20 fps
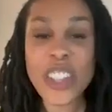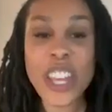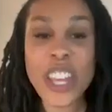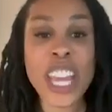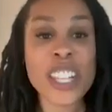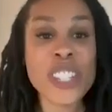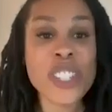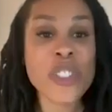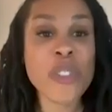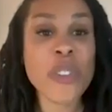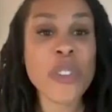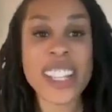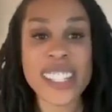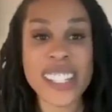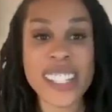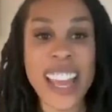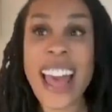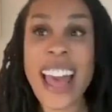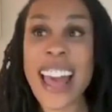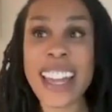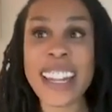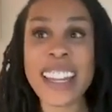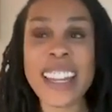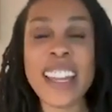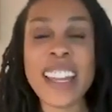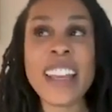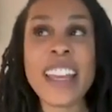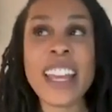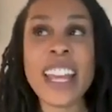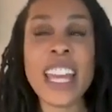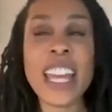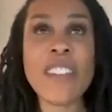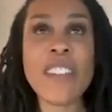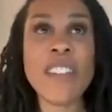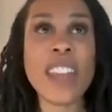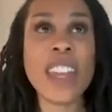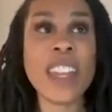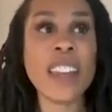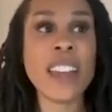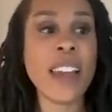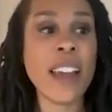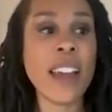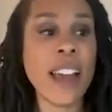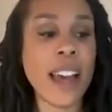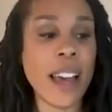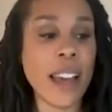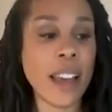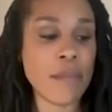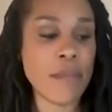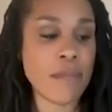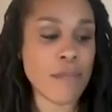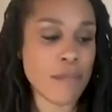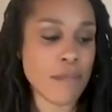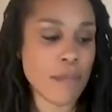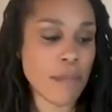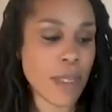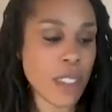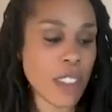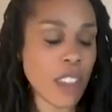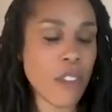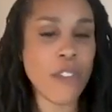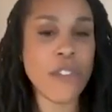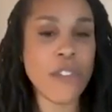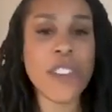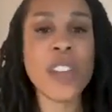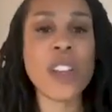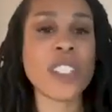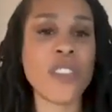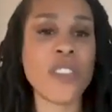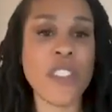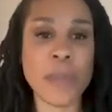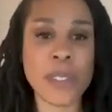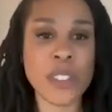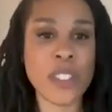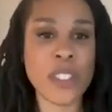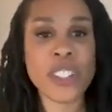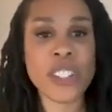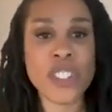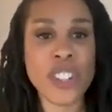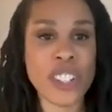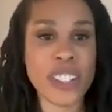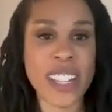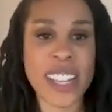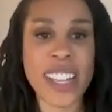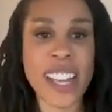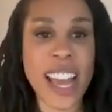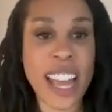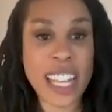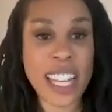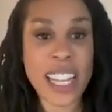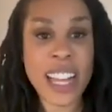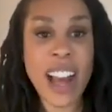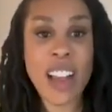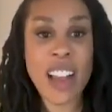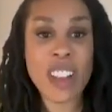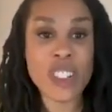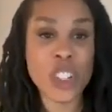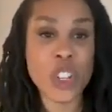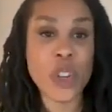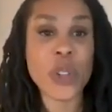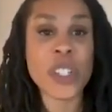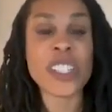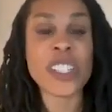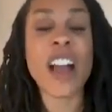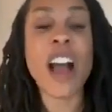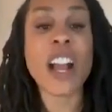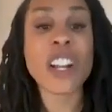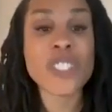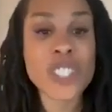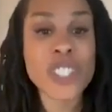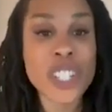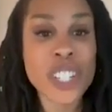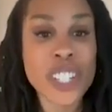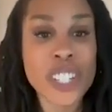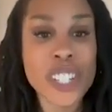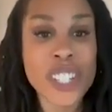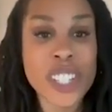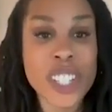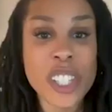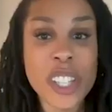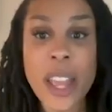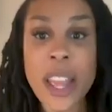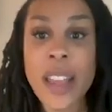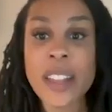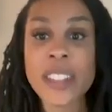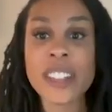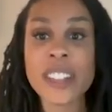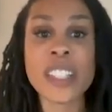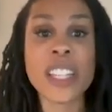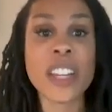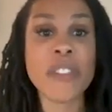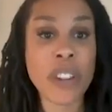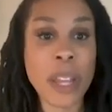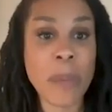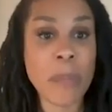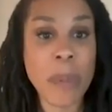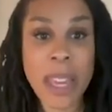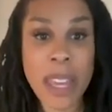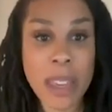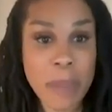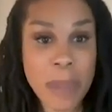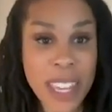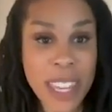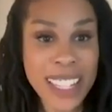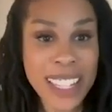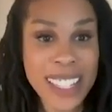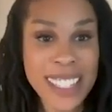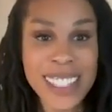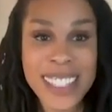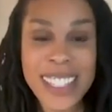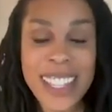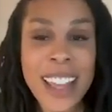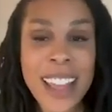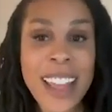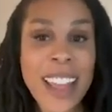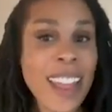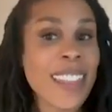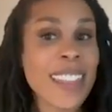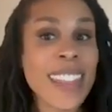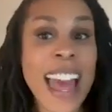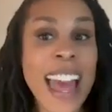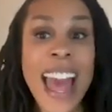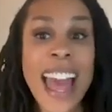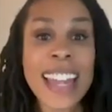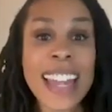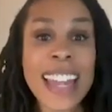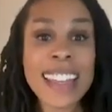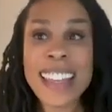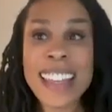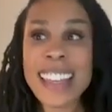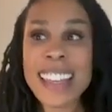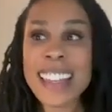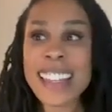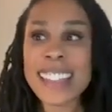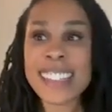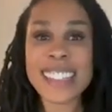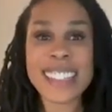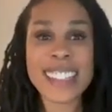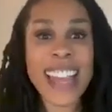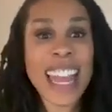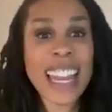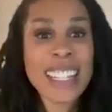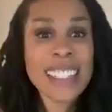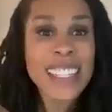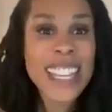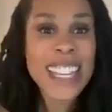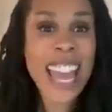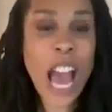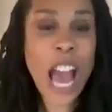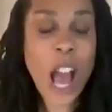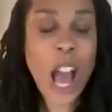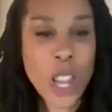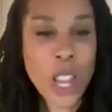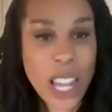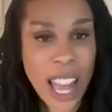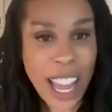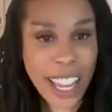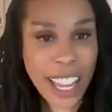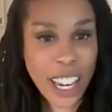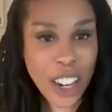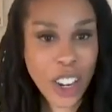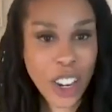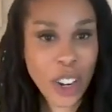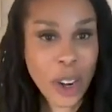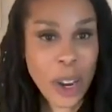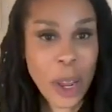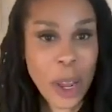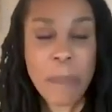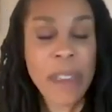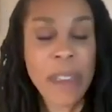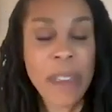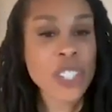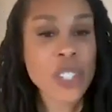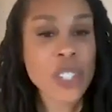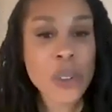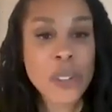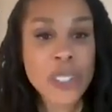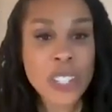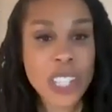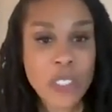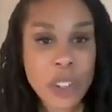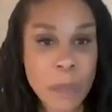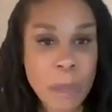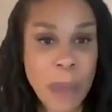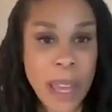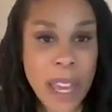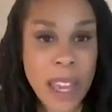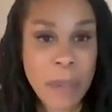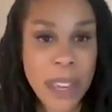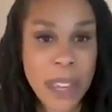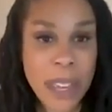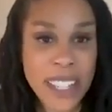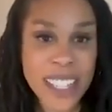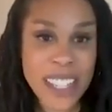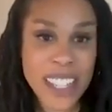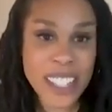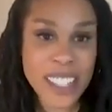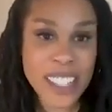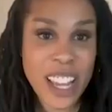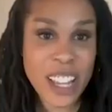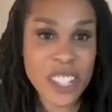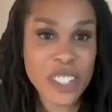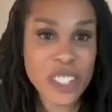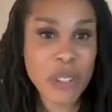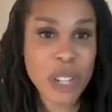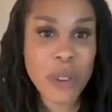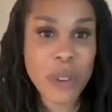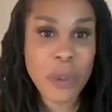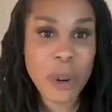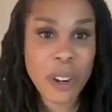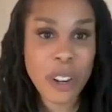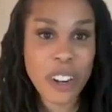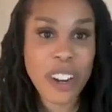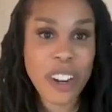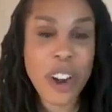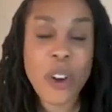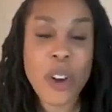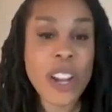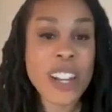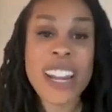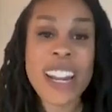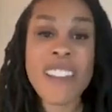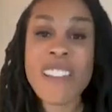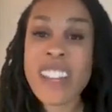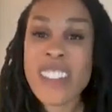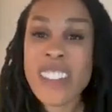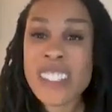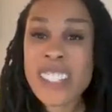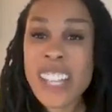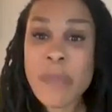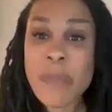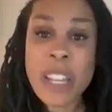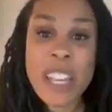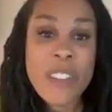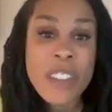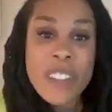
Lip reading: So the history is that even the field of obstetrics and gynecology, or doctors delivering babies, that is the outlier, because who delivered babies in this country were, or not even in this country,